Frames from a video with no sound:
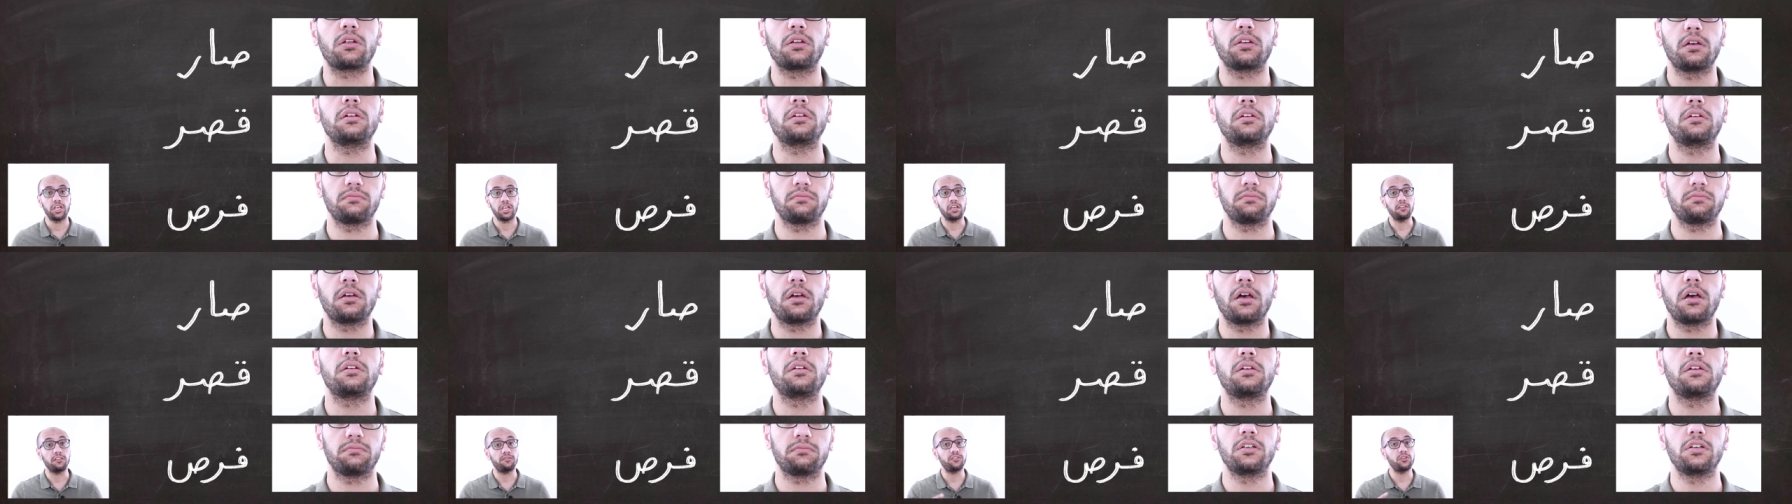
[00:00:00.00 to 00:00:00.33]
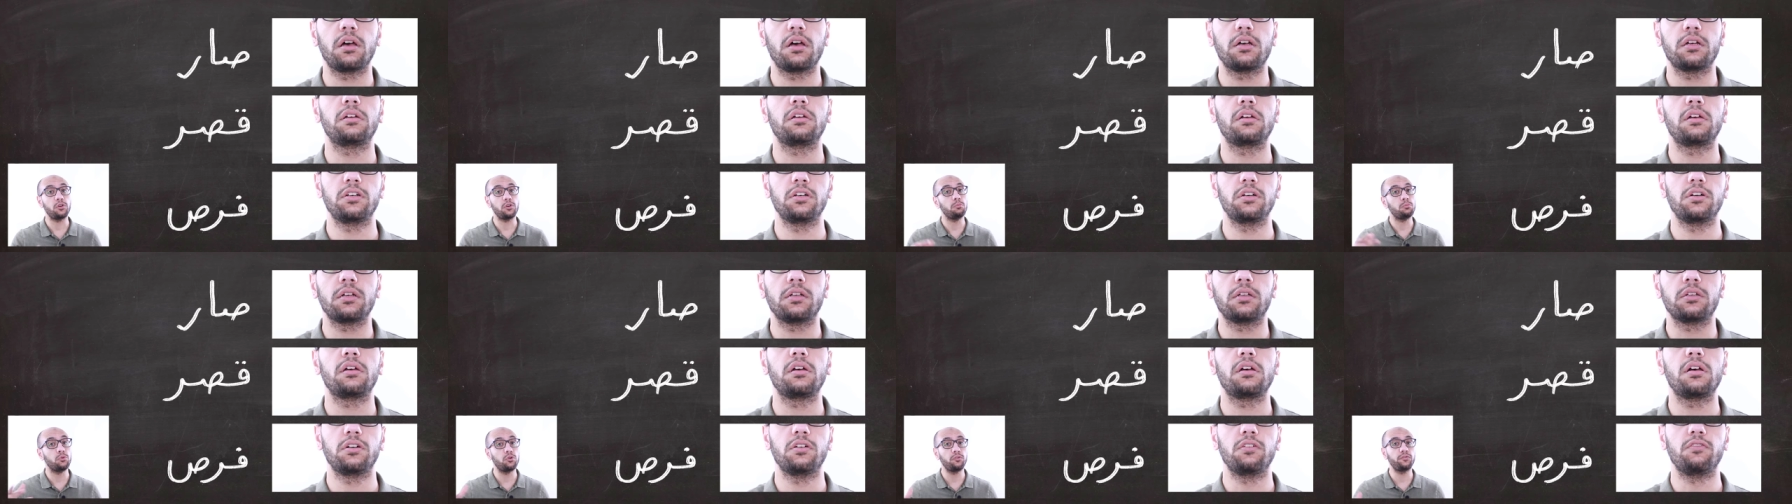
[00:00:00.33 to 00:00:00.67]
If
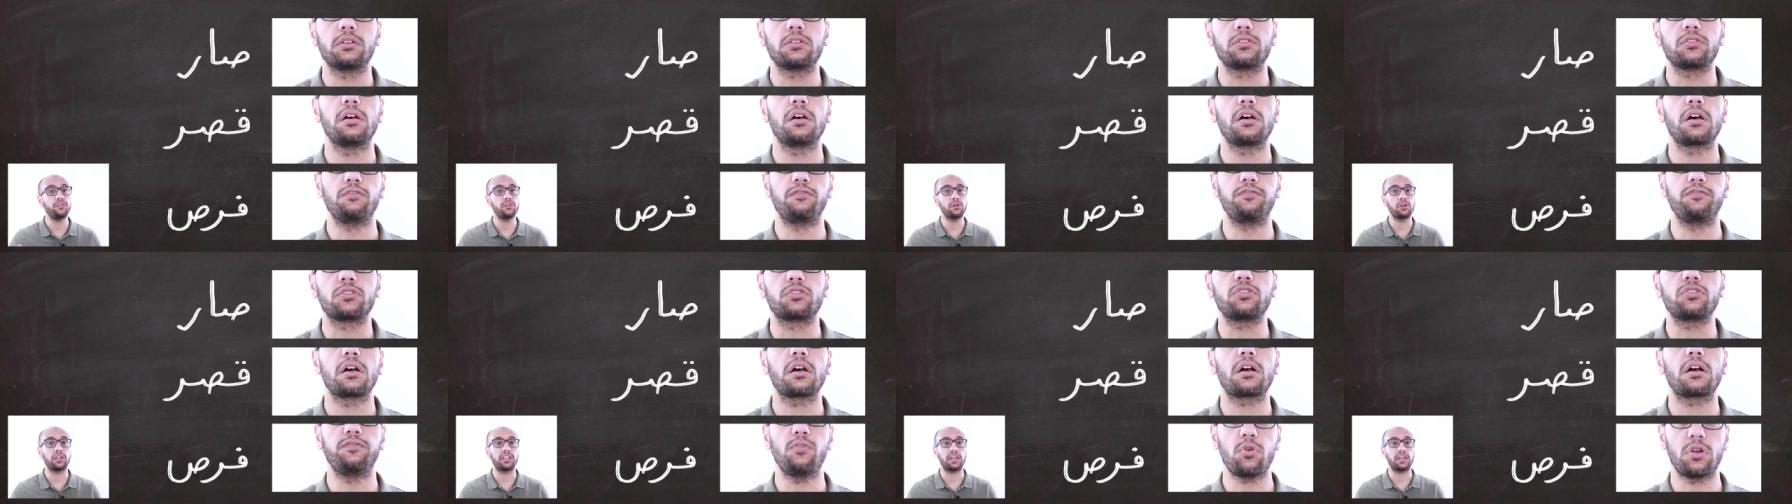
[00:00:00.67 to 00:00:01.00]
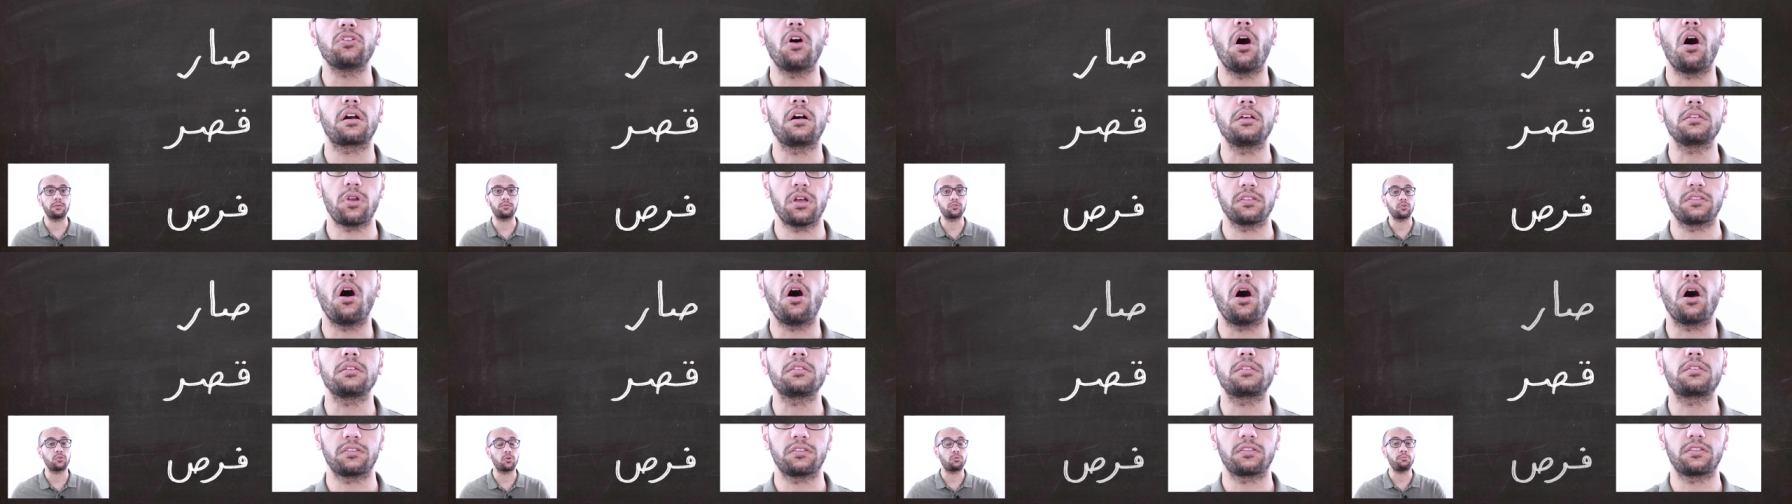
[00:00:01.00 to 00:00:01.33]
you move your
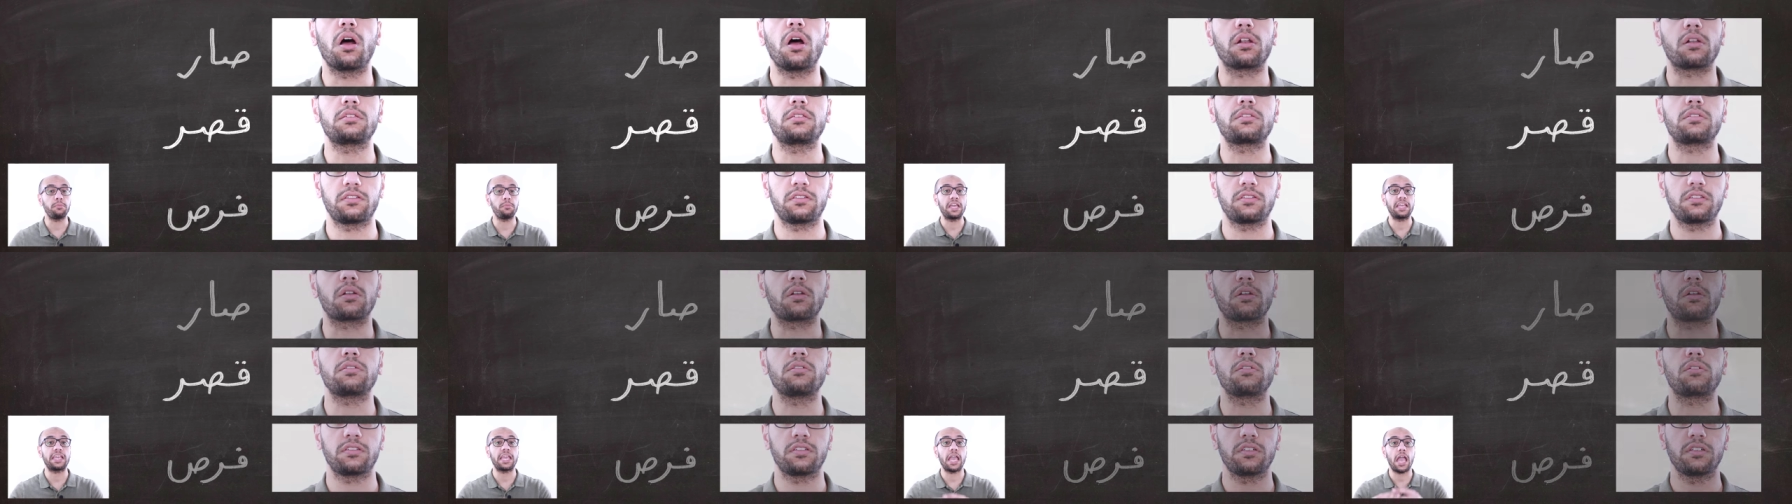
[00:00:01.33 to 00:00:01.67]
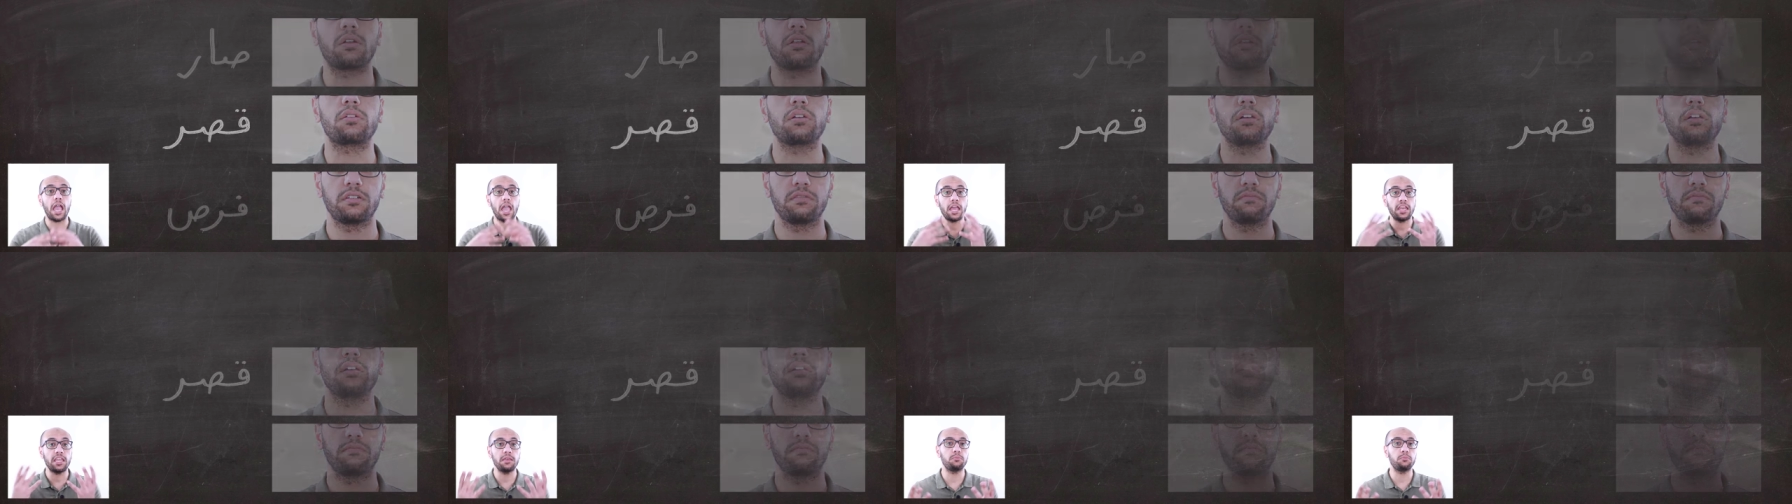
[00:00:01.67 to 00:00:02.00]
lips or make
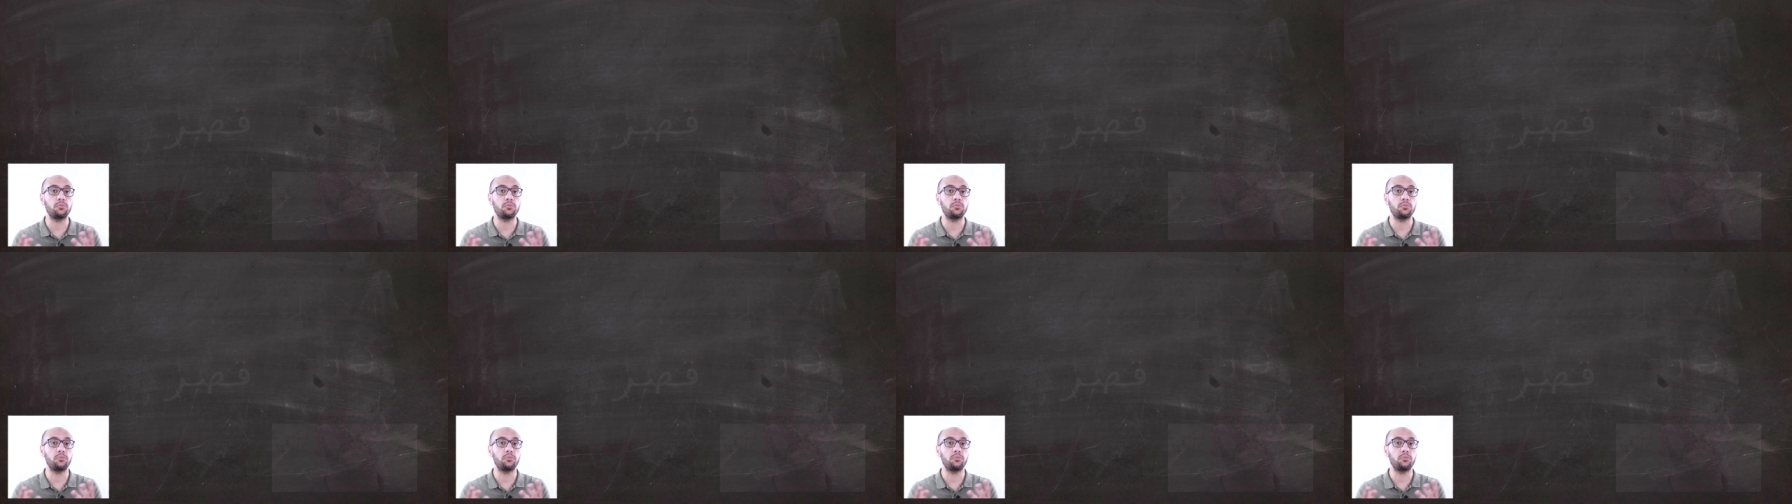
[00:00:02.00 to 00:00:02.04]
any